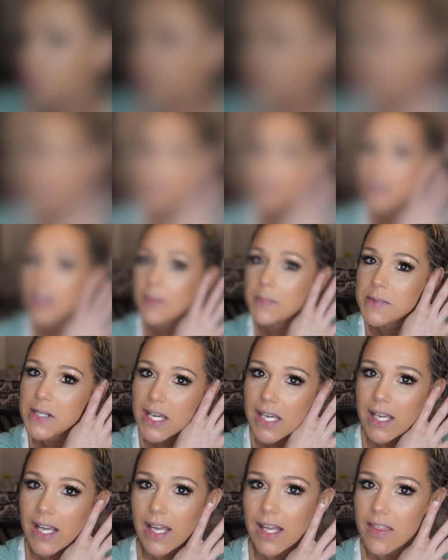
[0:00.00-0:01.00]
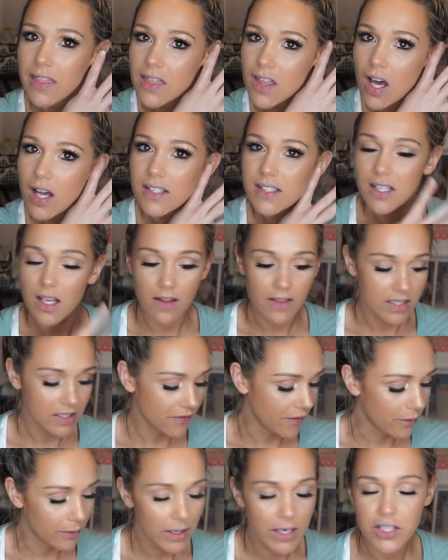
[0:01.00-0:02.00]
Final update and thoughts on
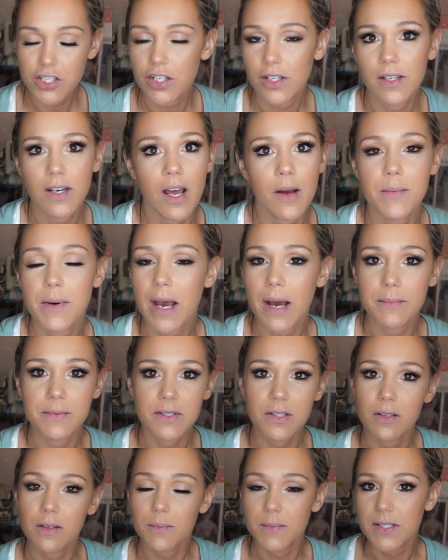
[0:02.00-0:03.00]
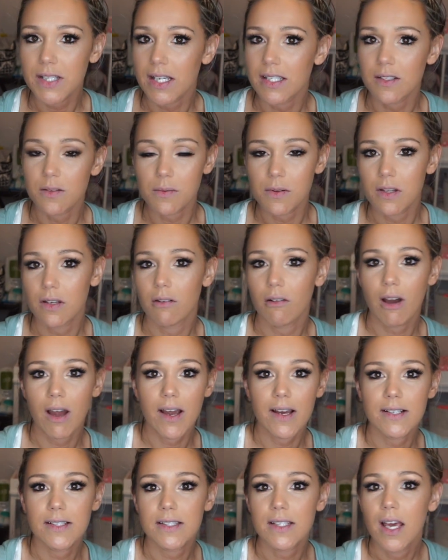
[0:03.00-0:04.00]
this foundation. I'm absolutely obsessed with it, you
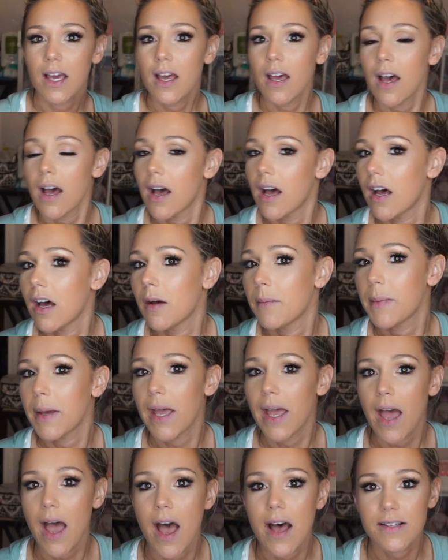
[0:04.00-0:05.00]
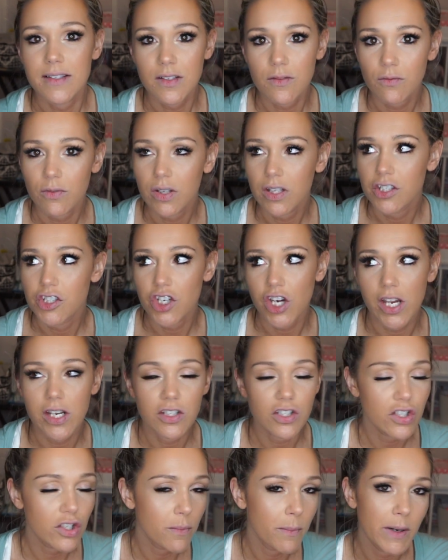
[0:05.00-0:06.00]
guys. It hasn't really
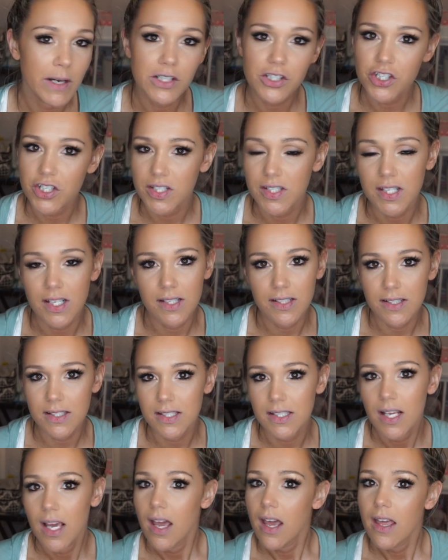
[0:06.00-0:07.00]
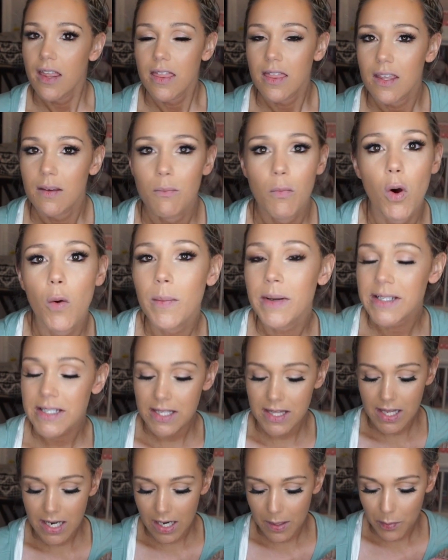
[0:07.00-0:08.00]
changed much since the
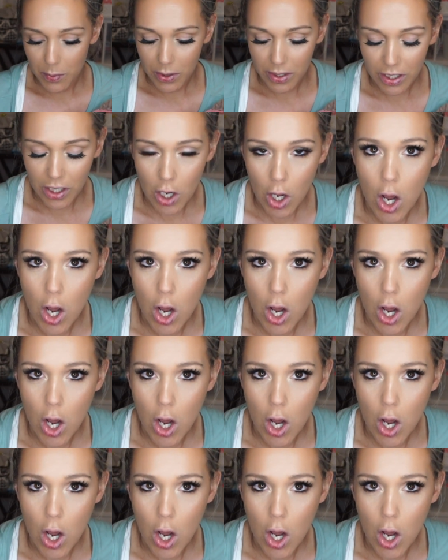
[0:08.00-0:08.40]
moment that I put it